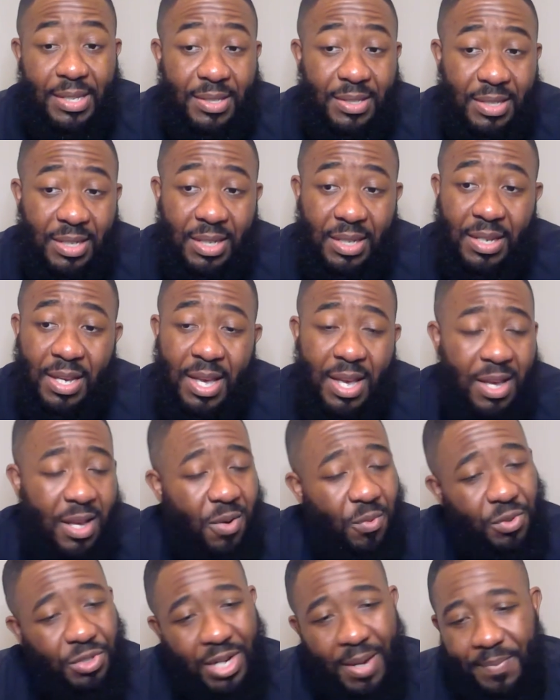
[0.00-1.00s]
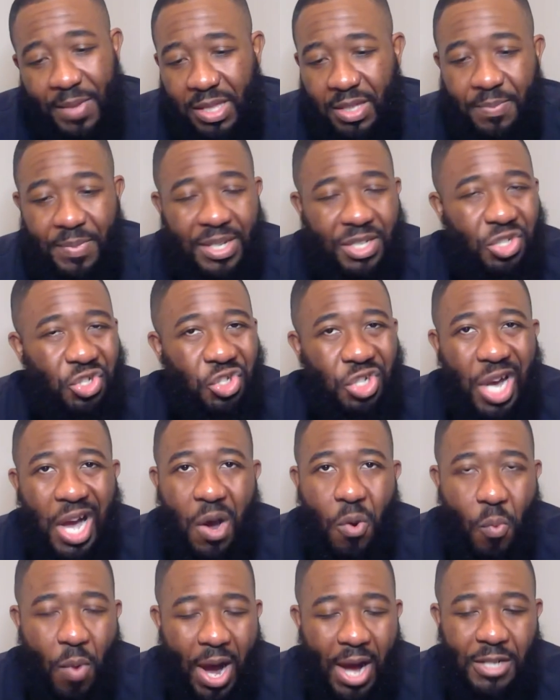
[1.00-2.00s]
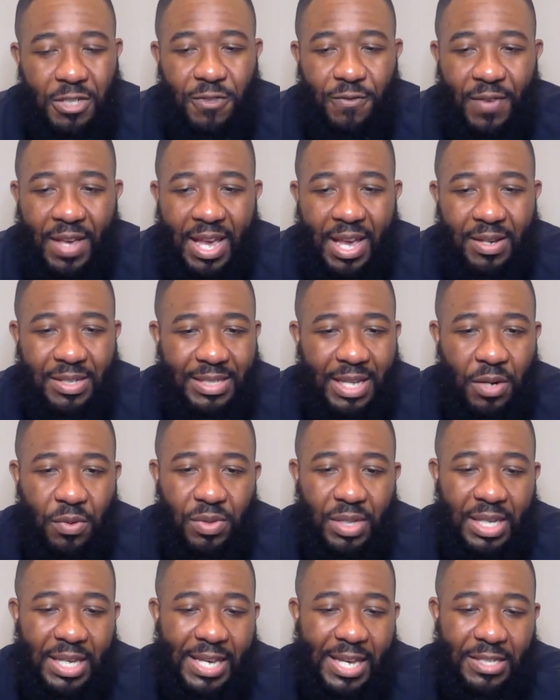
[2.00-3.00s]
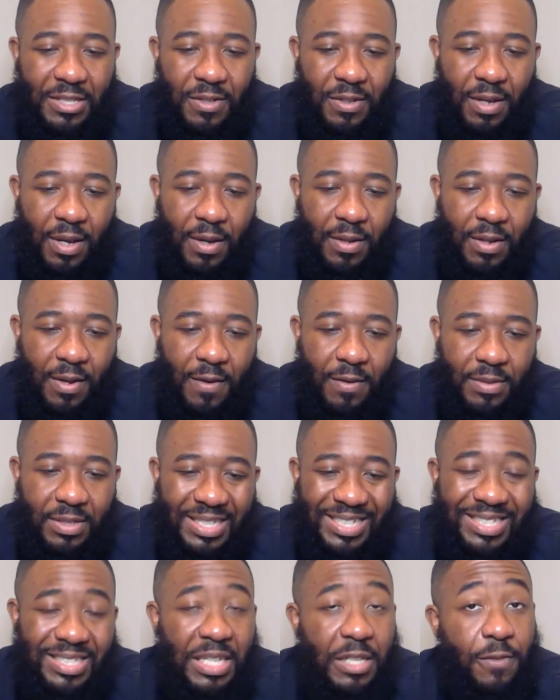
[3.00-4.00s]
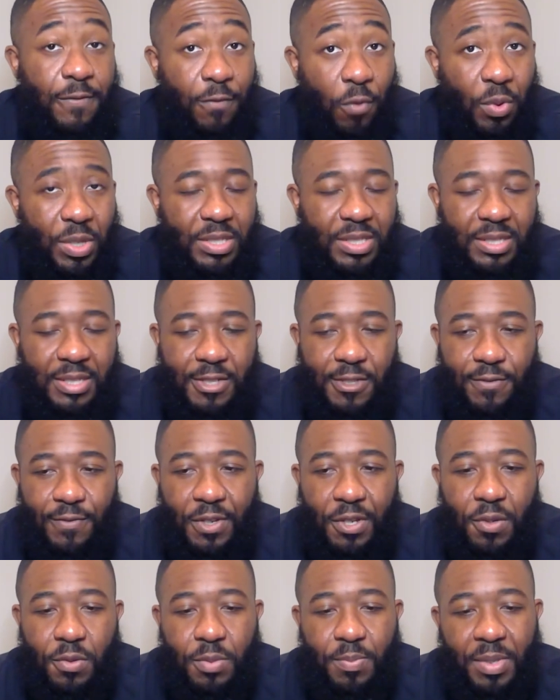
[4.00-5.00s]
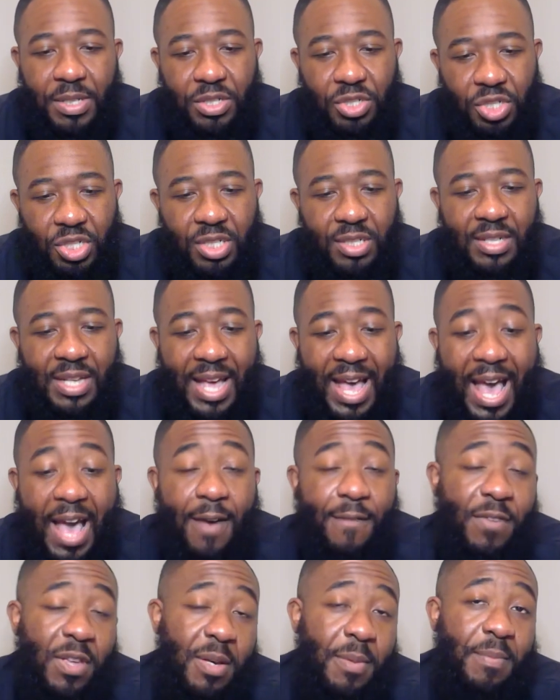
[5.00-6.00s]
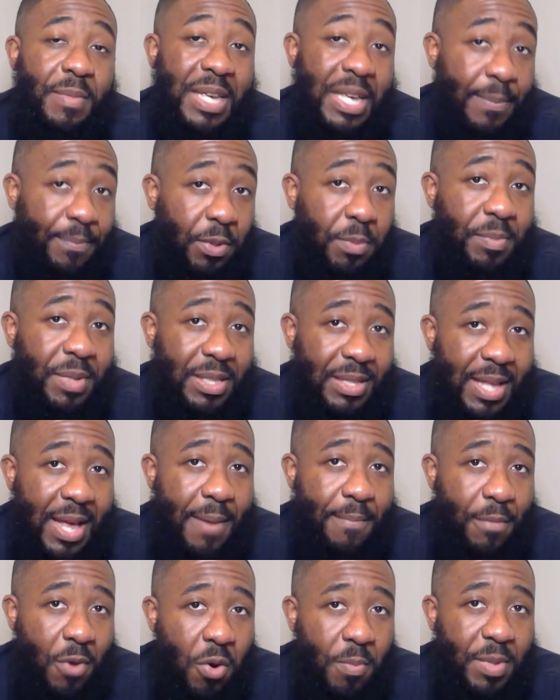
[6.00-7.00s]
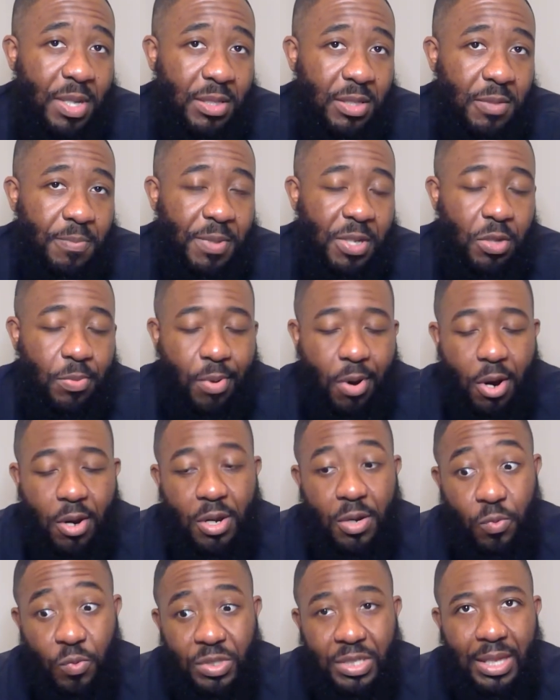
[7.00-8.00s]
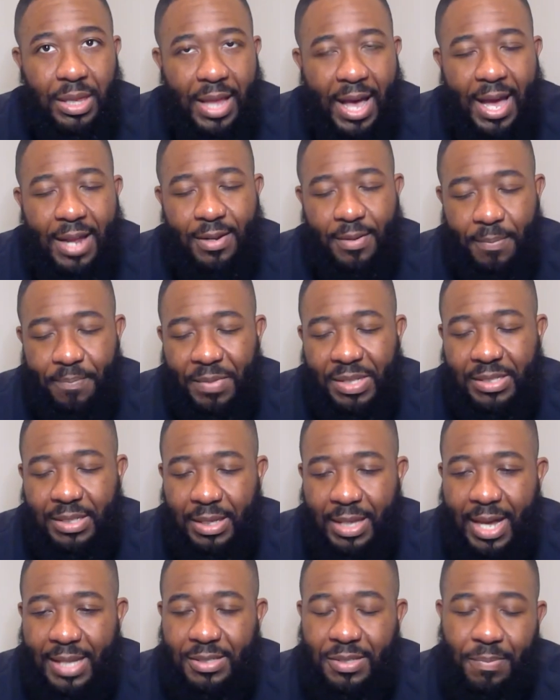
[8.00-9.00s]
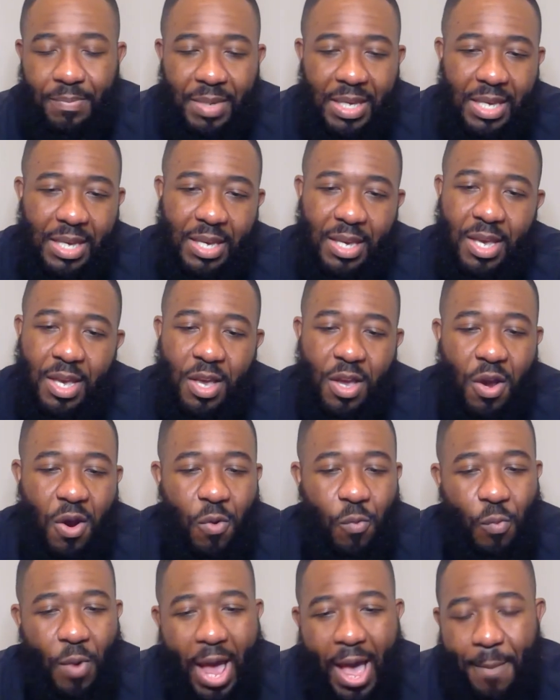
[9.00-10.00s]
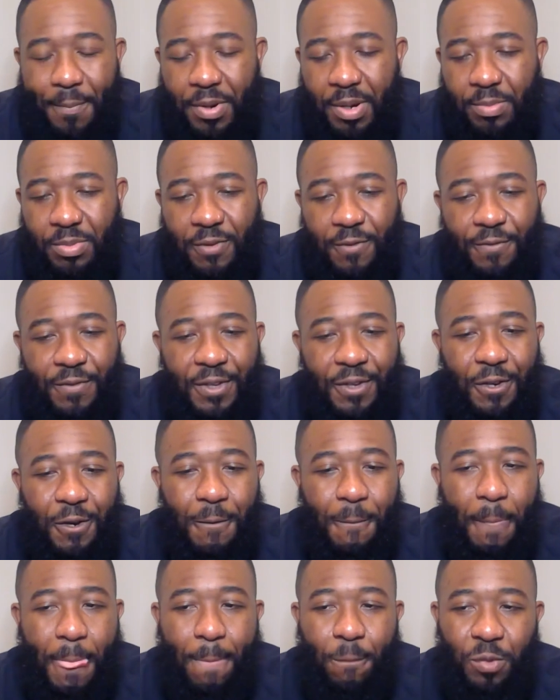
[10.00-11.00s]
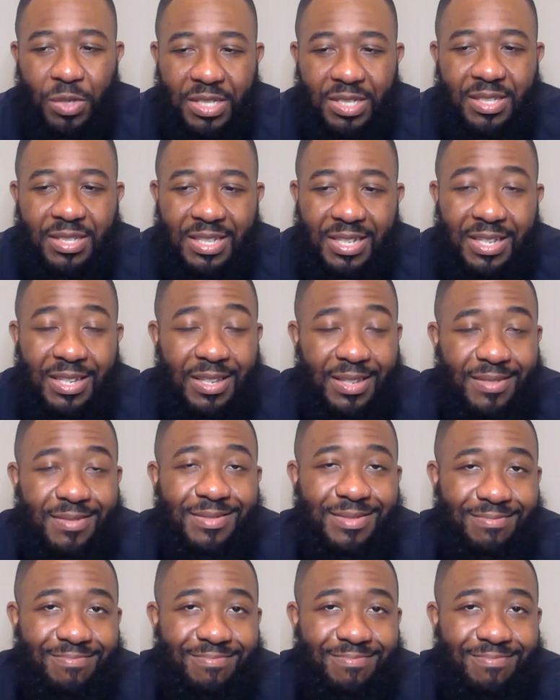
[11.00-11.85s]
to see, which I'm not the biggest John Watts fan, because I don't think he has a, a, a distinct voice in these films, but just to have him implement that moment to Peter Parker was a lot, it meant a lot to me. Wrapping up the film, we see